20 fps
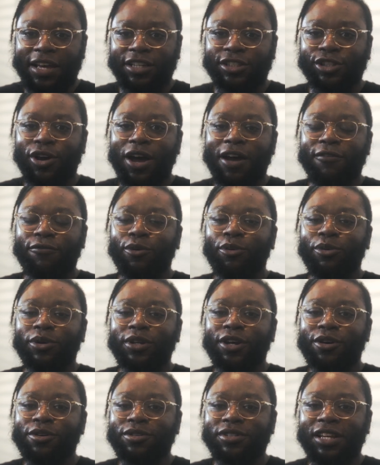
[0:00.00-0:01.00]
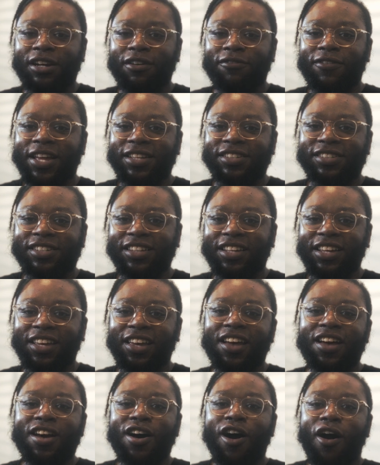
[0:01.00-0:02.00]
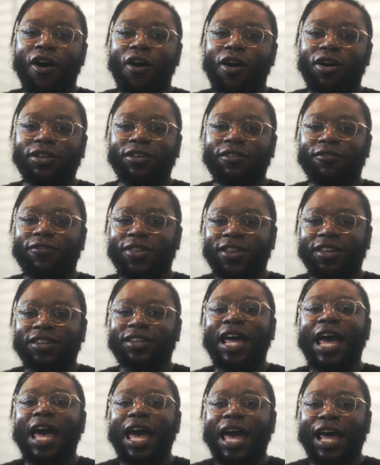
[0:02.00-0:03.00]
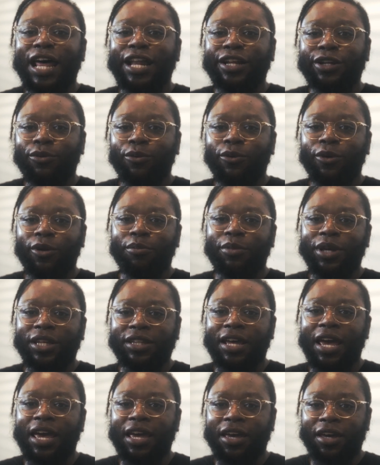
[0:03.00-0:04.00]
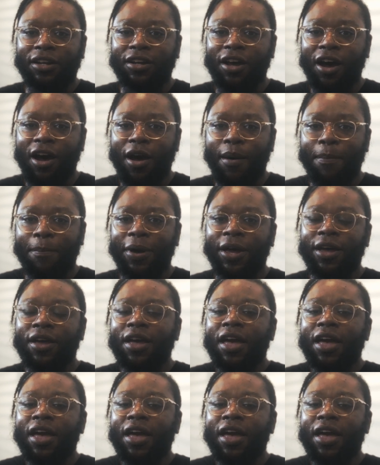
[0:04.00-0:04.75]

So everyone knows that eventually all of the land will be taken up.